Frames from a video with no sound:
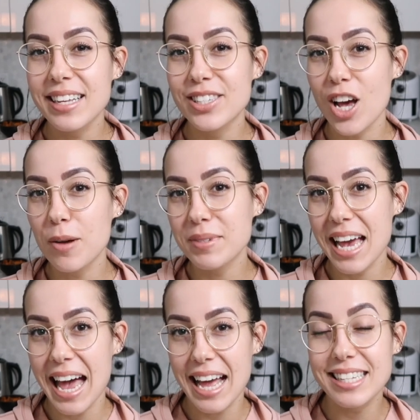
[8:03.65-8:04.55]
I stopped
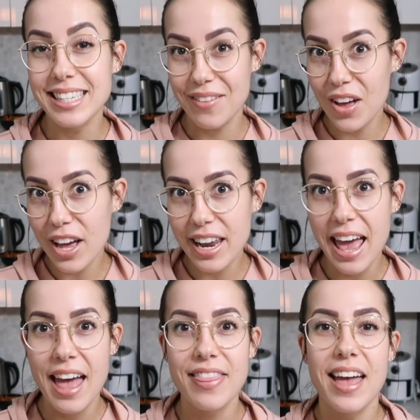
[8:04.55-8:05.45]
at Save-On
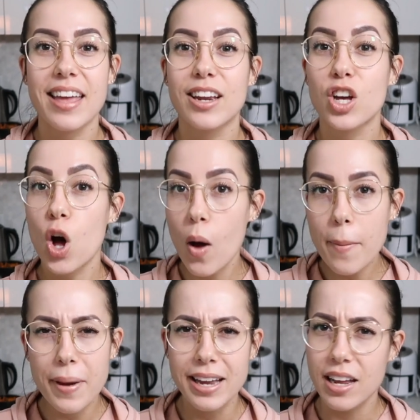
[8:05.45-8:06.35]
and then
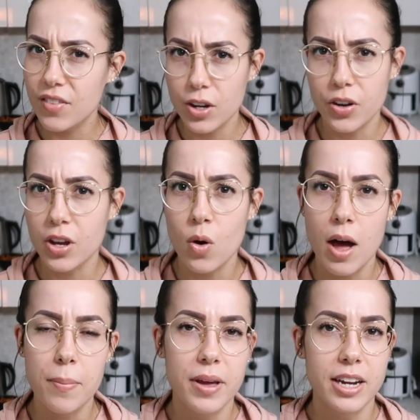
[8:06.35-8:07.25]
Co-op. I never go to
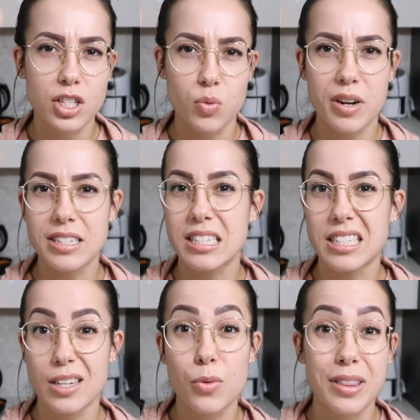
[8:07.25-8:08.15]
Co-op, and I just wanted to
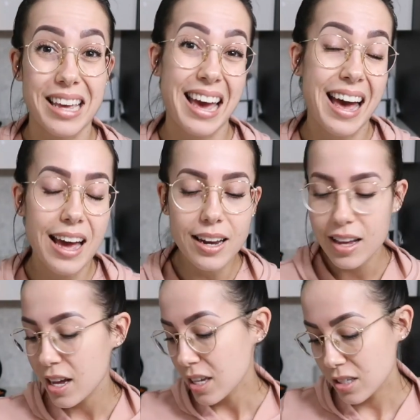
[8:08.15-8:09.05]
see what they had.
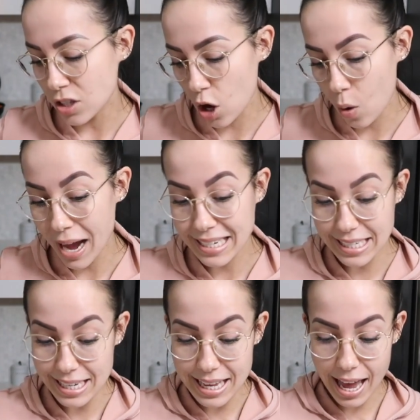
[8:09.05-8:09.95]
So I
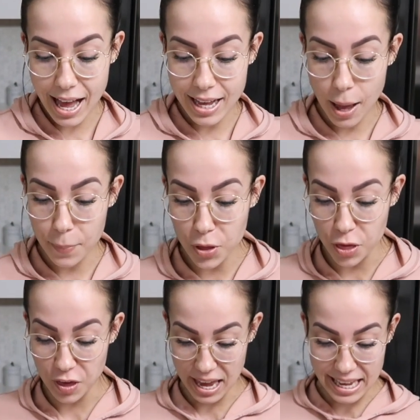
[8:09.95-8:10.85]
did get a couple
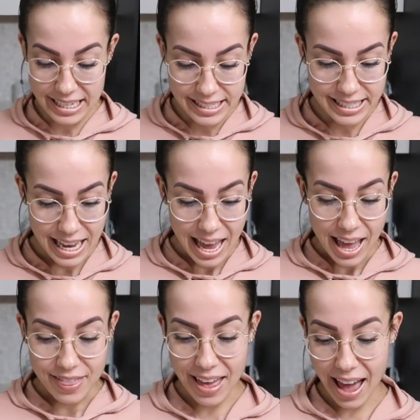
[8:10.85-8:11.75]
things
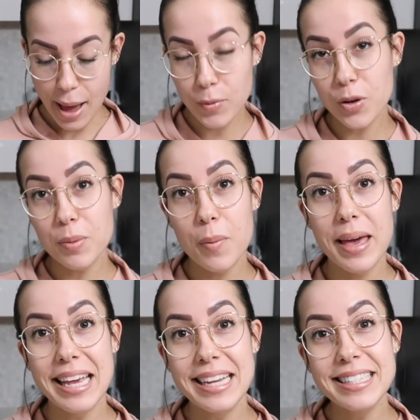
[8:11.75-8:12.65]
that I'm going to be
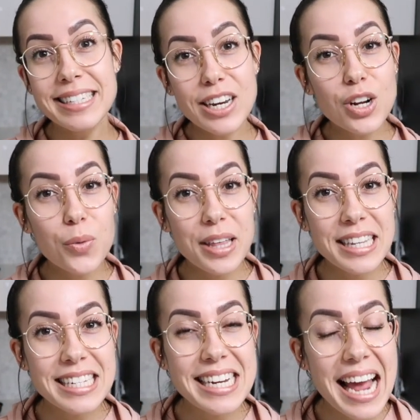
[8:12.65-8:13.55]
making dinner
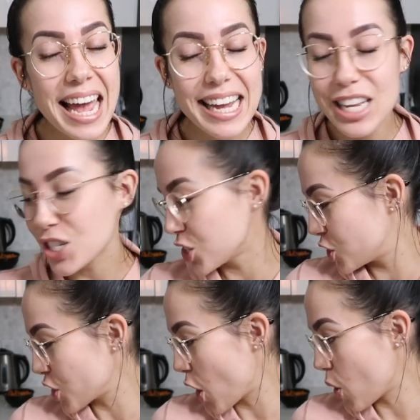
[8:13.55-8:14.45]
with tonight.
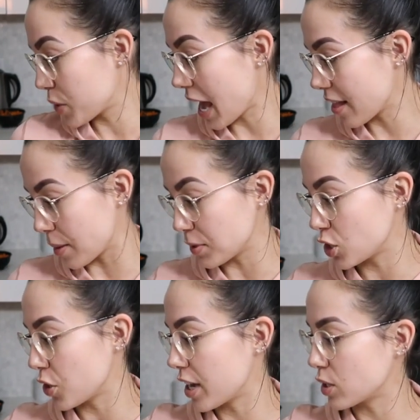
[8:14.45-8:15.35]
So yeah, let me
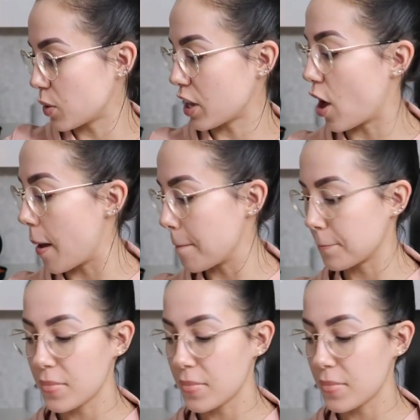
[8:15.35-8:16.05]
show you guys what I got.